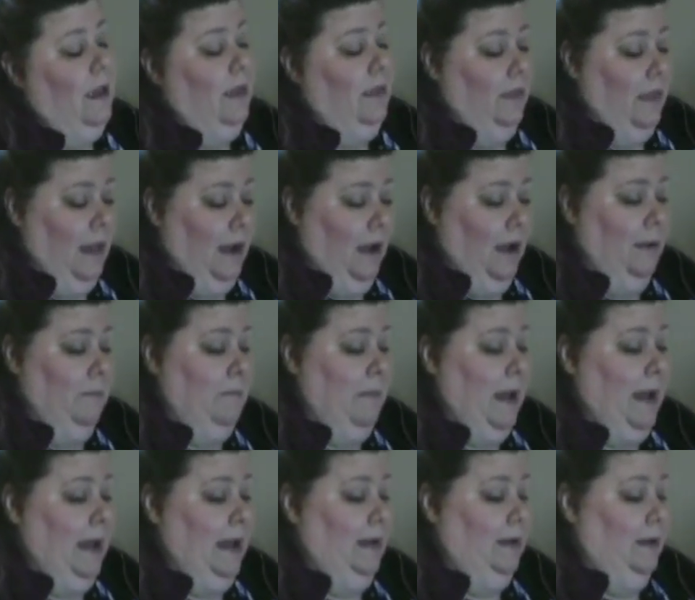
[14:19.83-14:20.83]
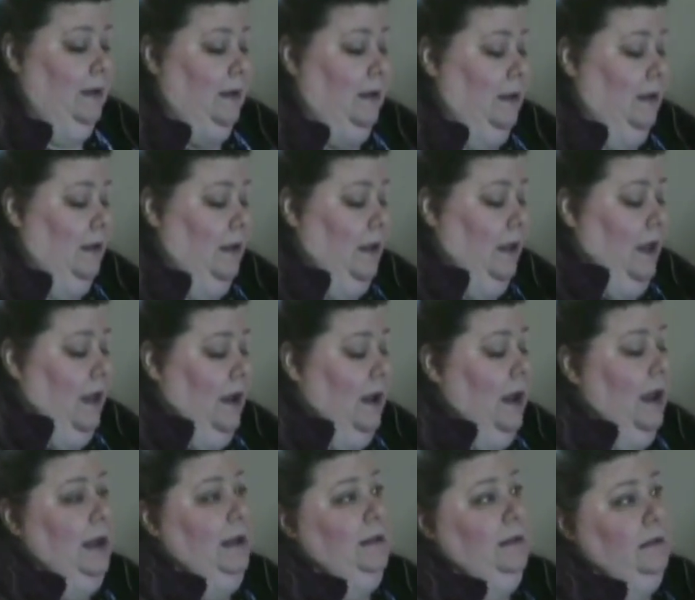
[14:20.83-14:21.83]
Then I mate and
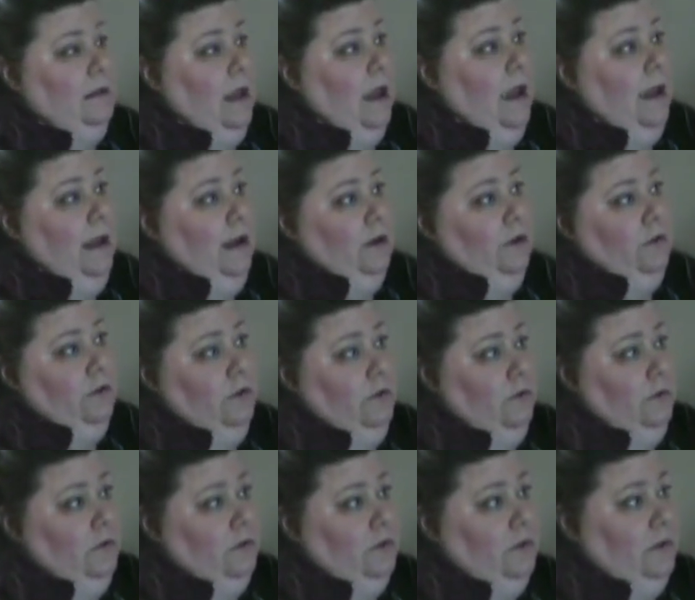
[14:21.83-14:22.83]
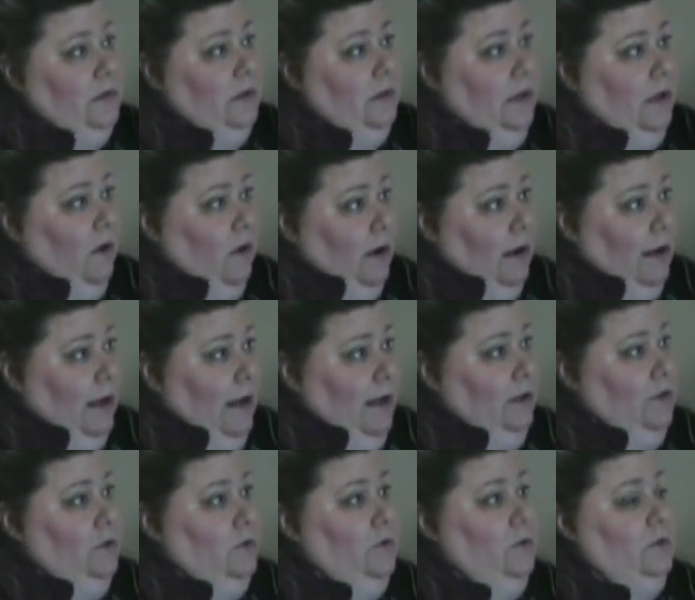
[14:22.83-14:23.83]
I introduce the
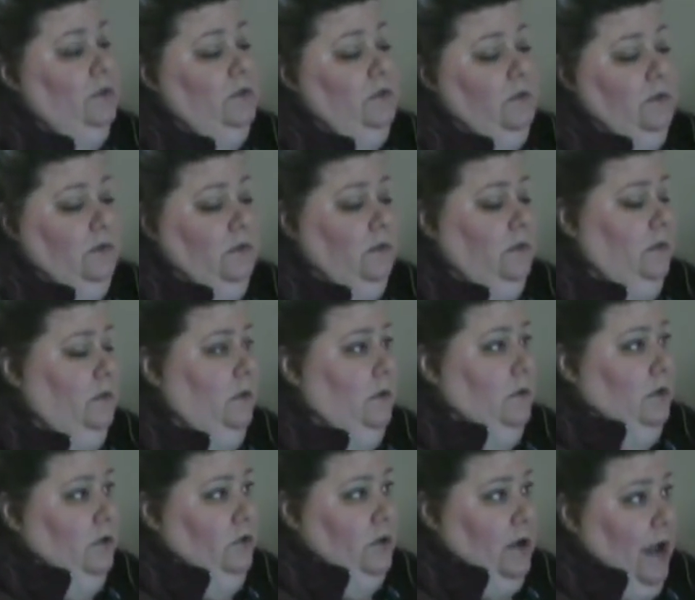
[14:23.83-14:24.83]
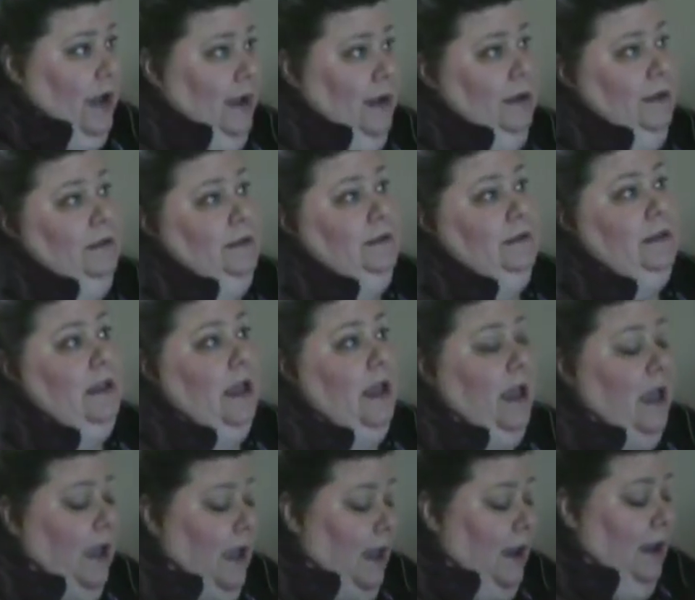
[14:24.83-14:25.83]
archangels to the dragons,
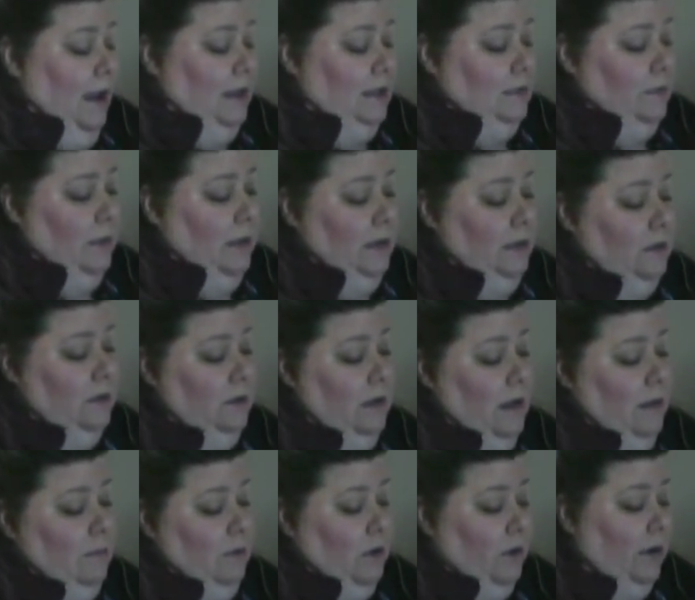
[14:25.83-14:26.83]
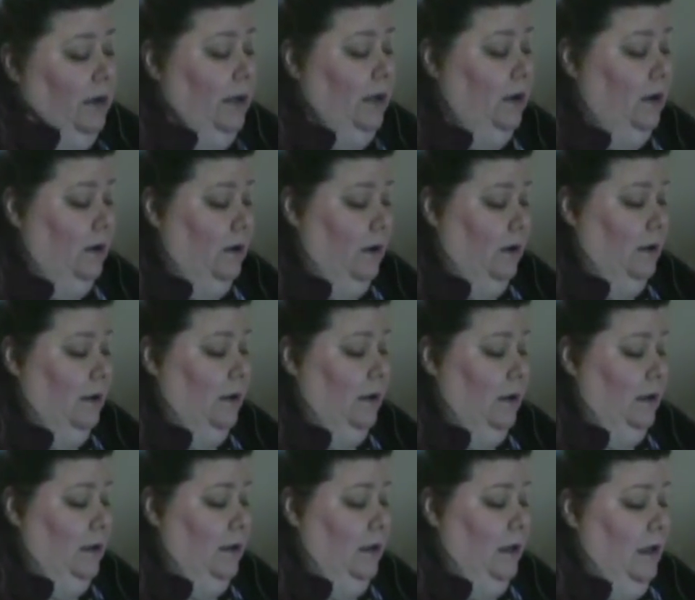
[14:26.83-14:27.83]
and I explain to them, you're here,
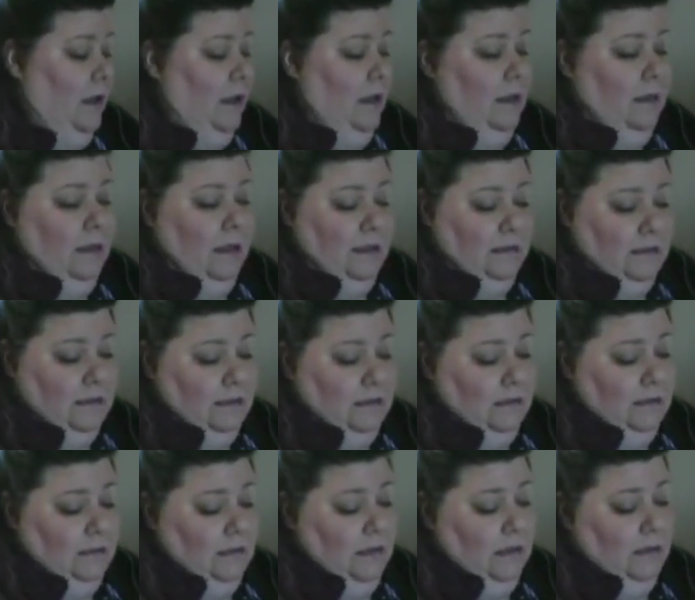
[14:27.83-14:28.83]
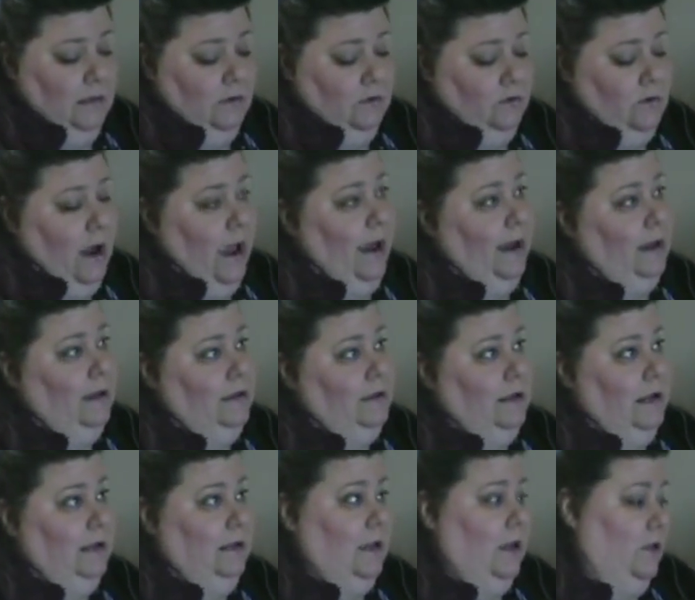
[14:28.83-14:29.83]
this is the dragons,
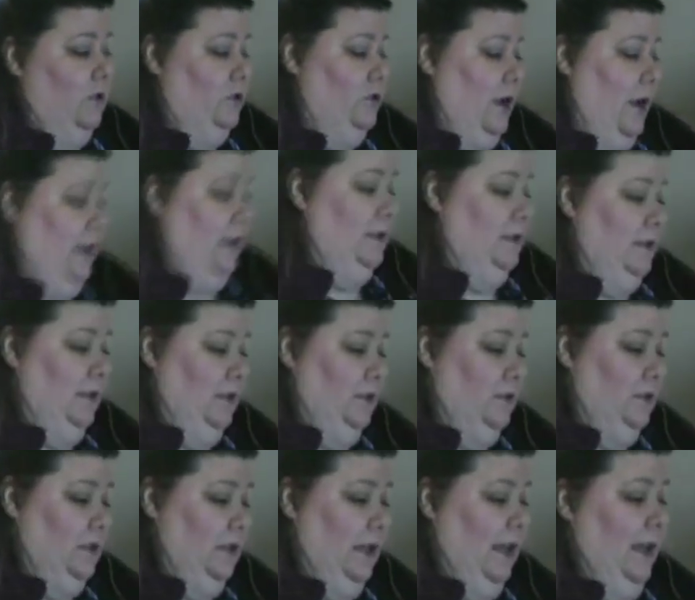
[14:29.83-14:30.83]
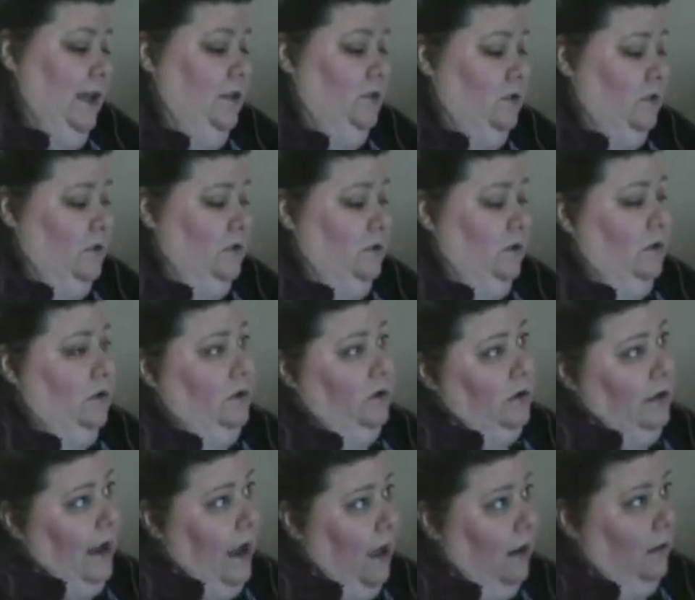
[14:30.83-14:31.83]
and I tell the dragons, these are the angels, they're your
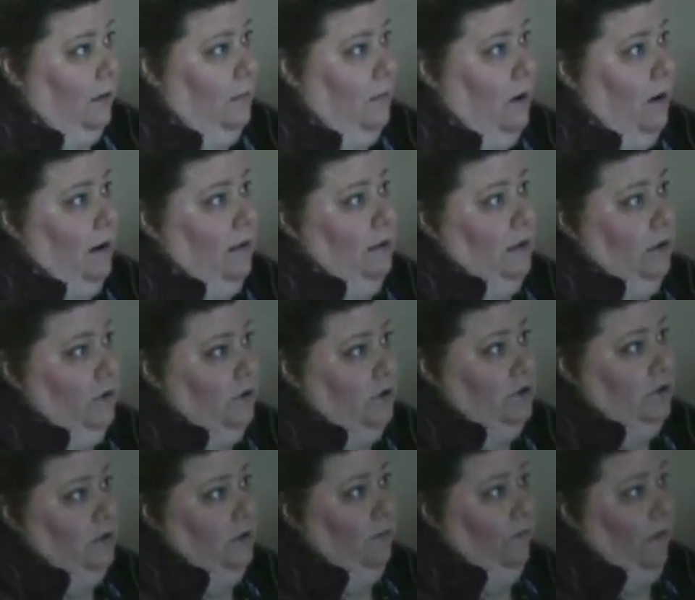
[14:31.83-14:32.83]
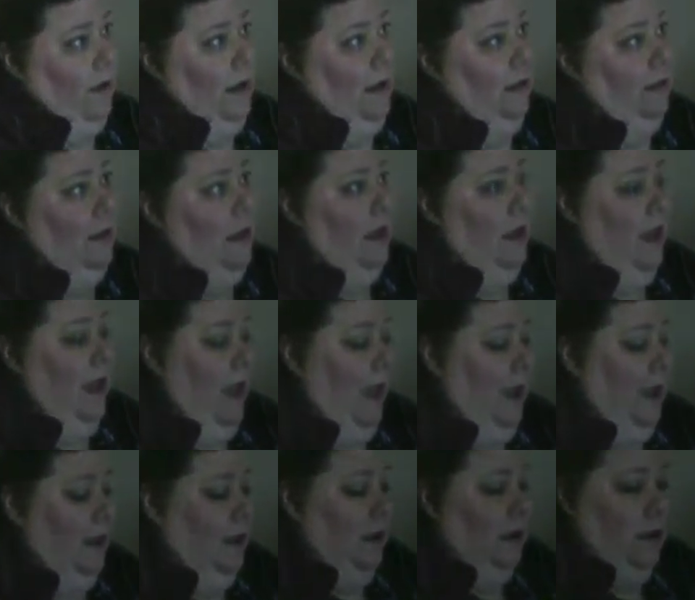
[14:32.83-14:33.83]
counterpart in the Christian faith,
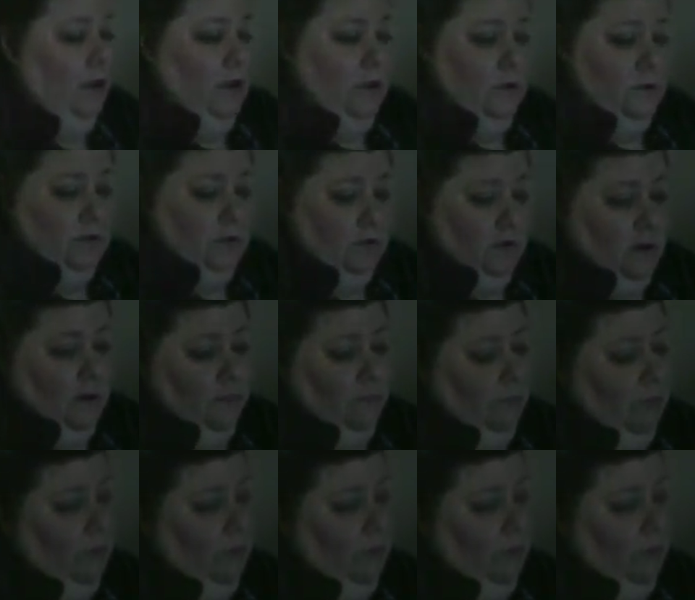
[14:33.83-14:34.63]
and you serve